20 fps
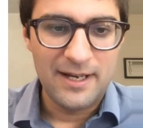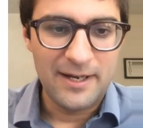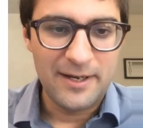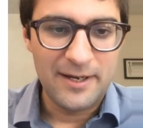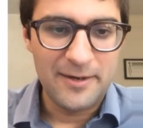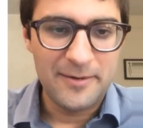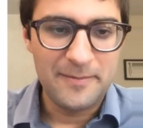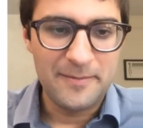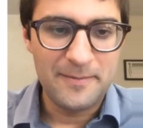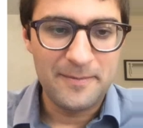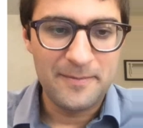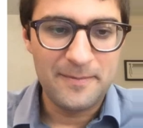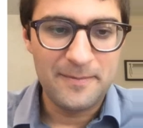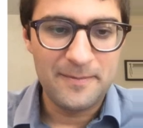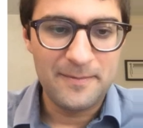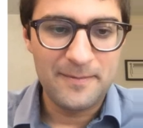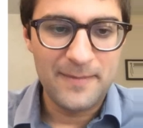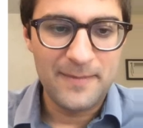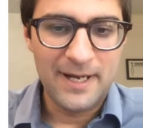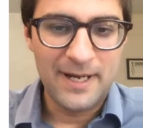
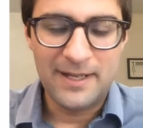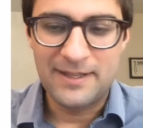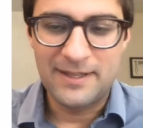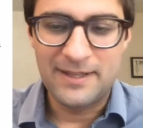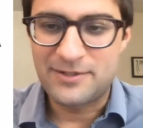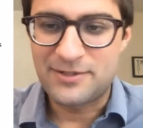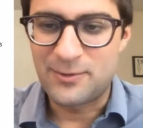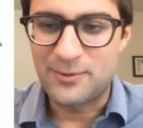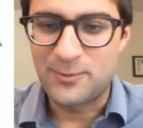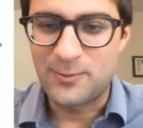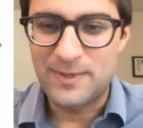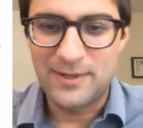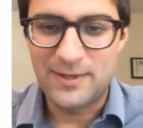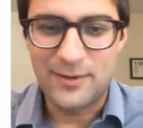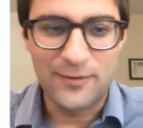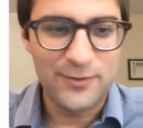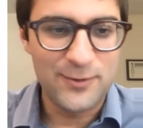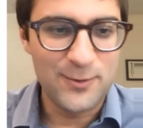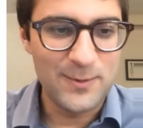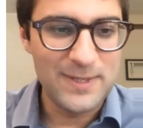there's
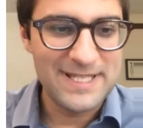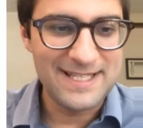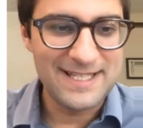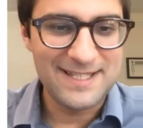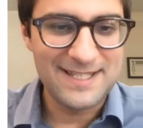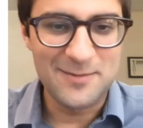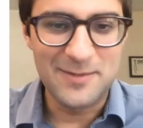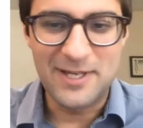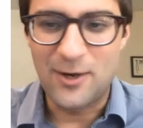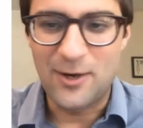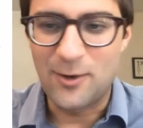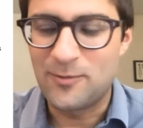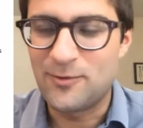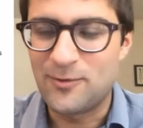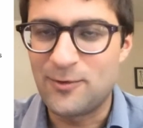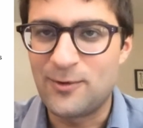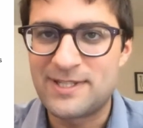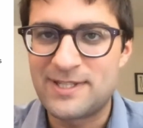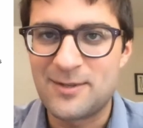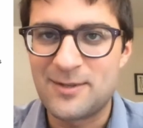a few reasons to be
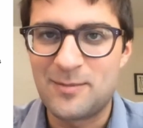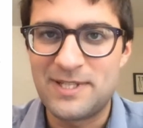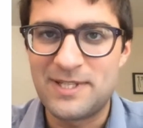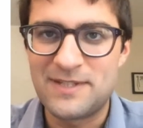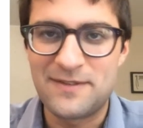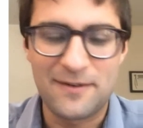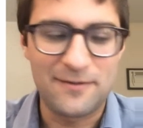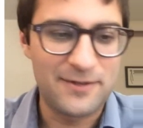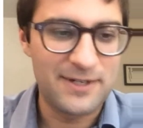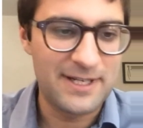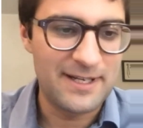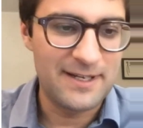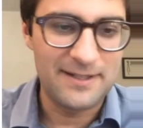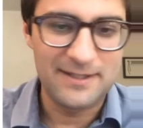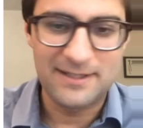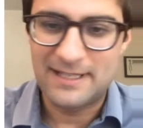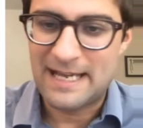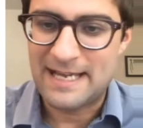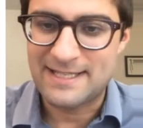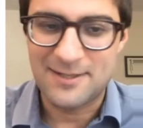hopeful, and so please feel free
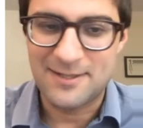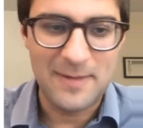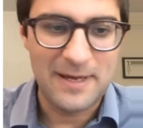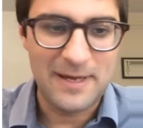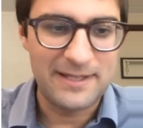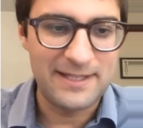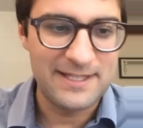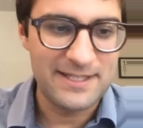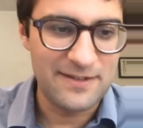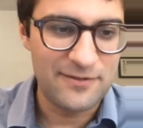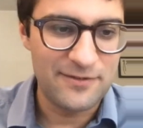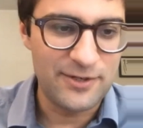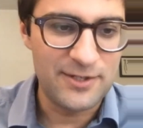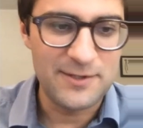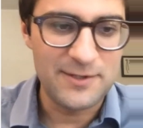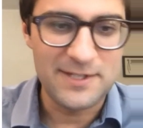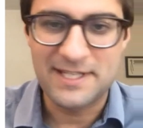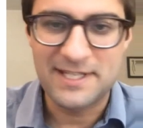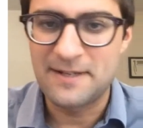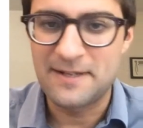to ask about this if
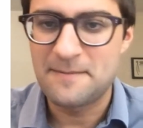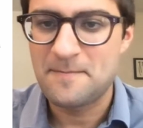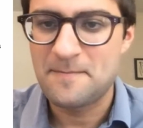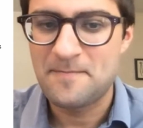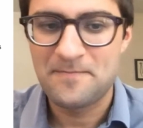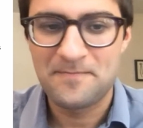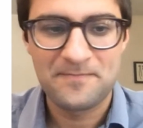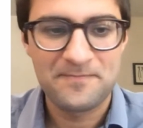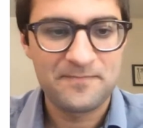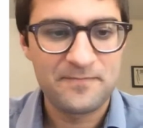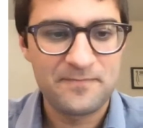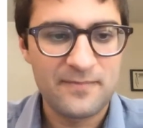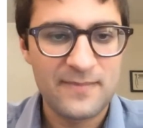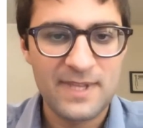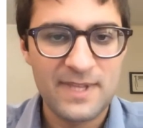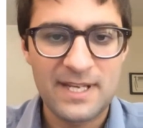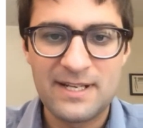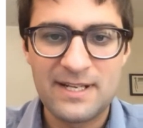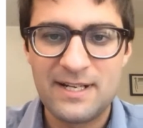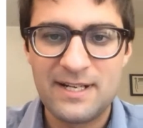you're interested.
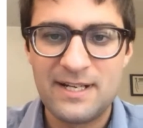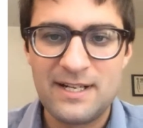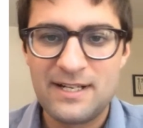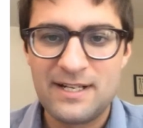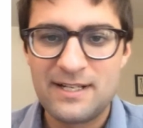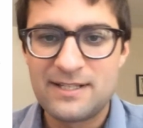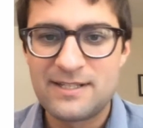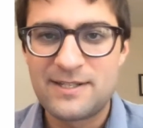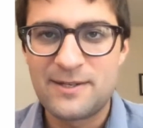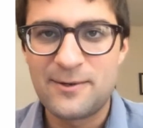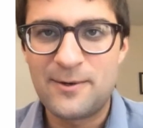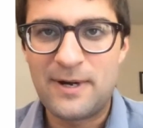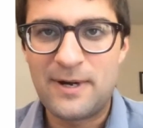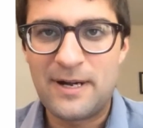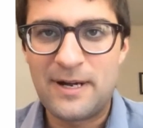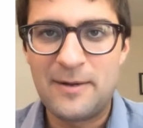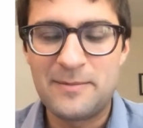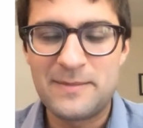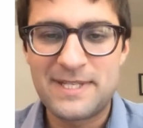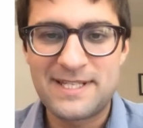
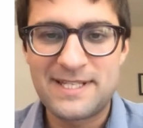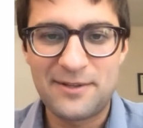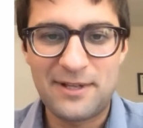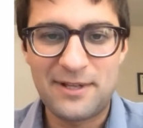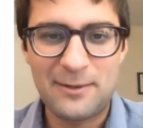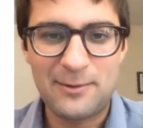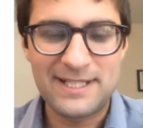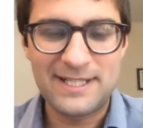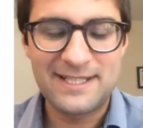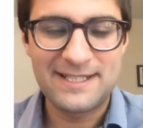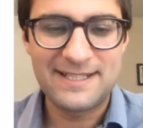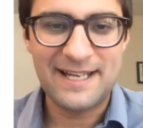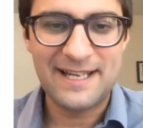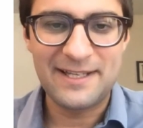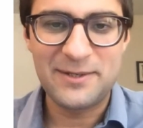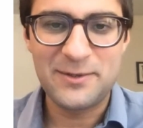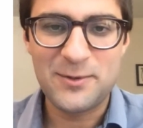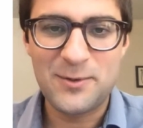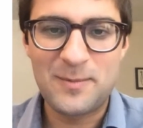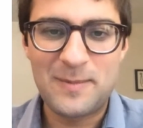So this is all I wanted to
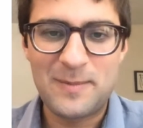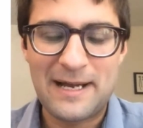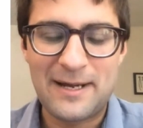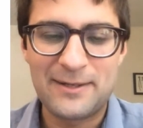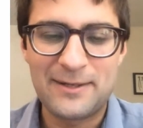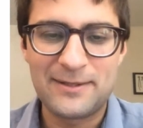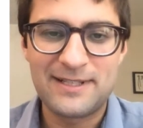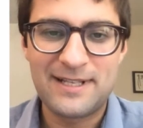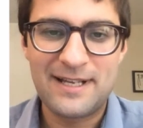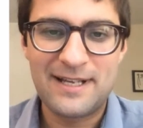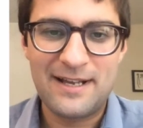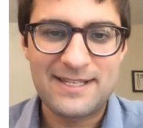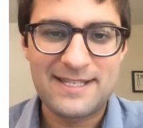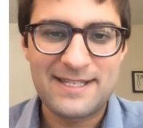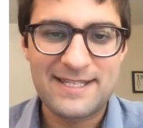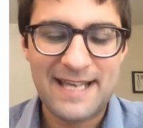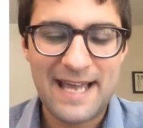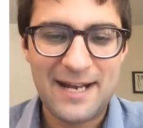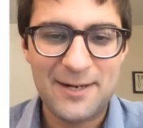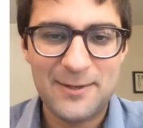tell you about
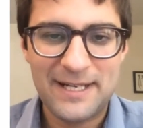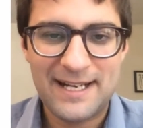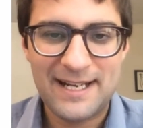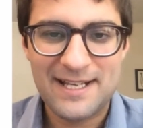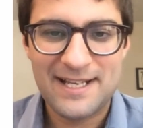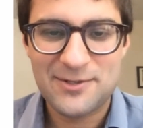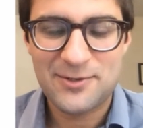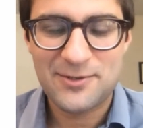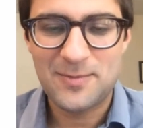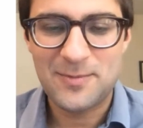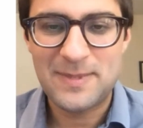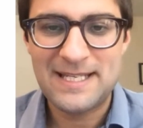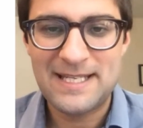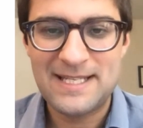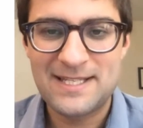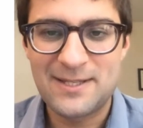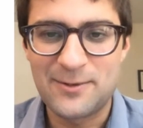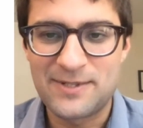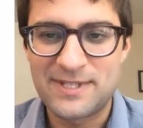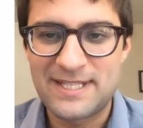scattering
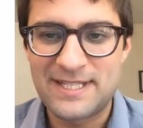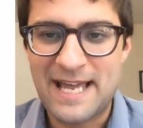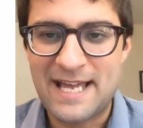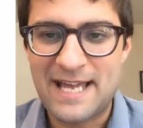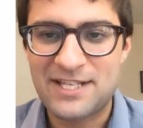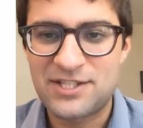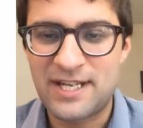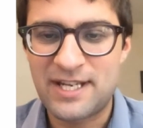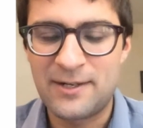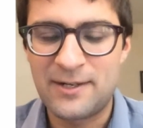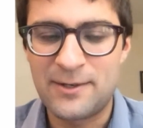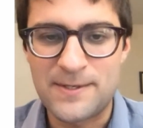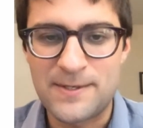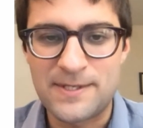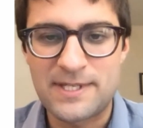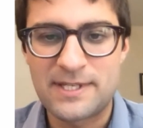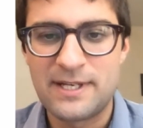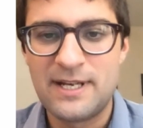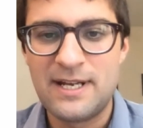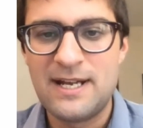anisotropies, those gas
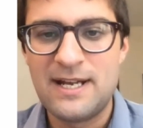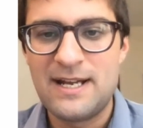shadows,